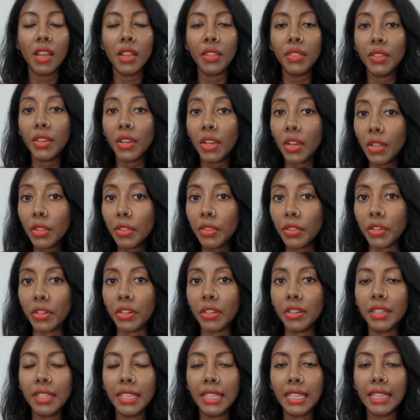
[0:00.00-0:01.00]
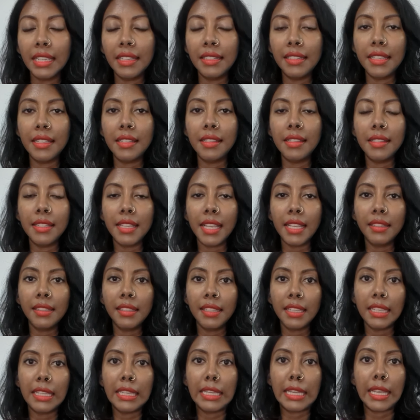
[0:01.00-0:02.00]
On the other, it is
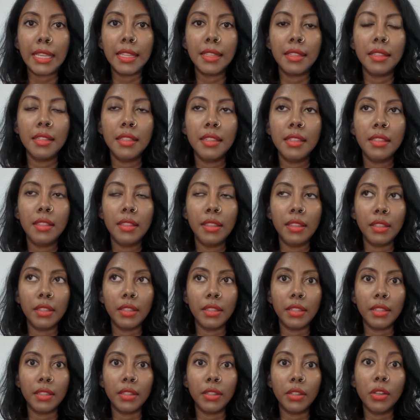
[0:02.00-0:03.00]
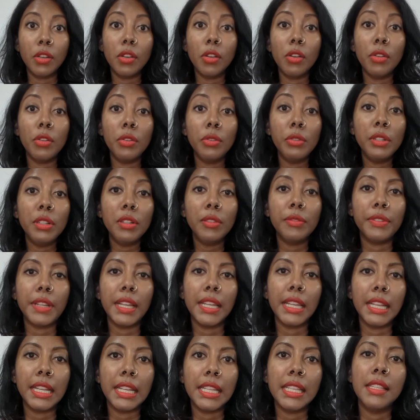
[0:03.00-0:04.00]
set against the colonial
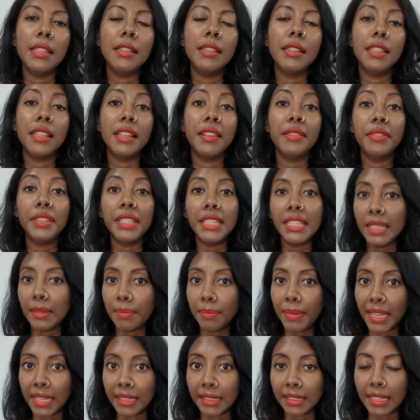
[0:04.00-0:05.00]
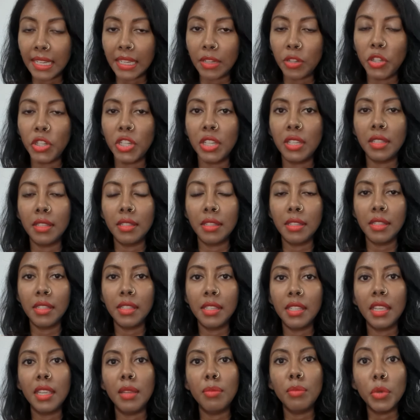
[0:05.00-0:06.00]
violence of tea
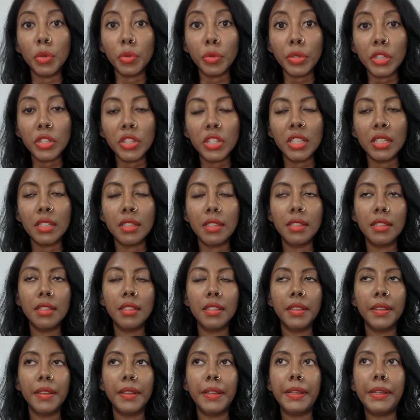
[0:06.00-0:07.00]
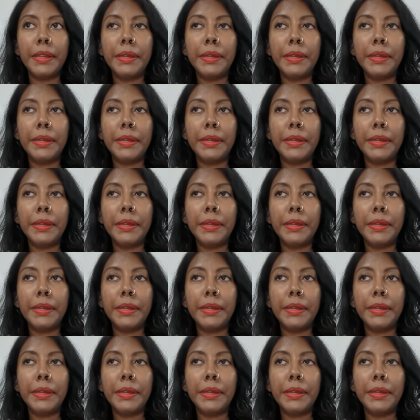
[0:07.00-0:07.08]
plantations in Mauritius.